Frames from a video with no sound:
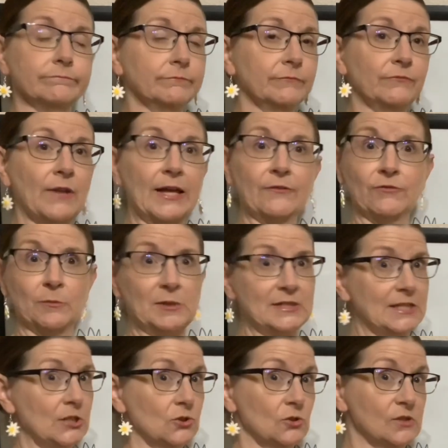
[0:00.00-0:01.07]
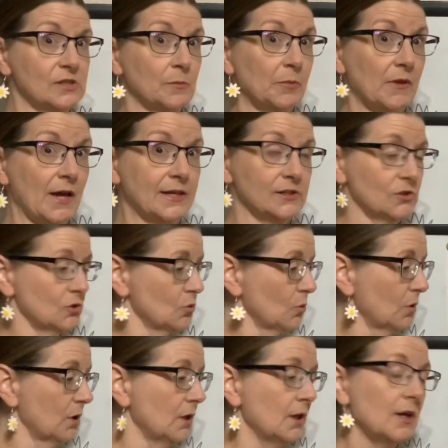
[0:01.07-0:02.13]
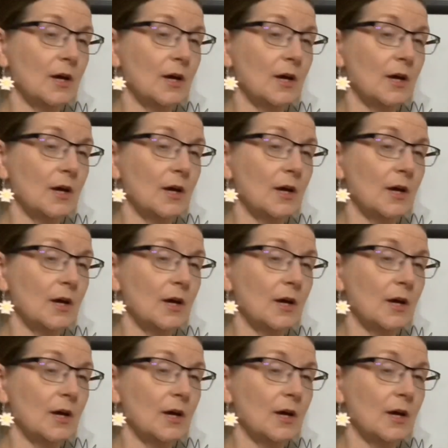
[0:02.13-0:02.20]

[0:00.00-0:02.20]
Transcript: like from a teacher's supply store,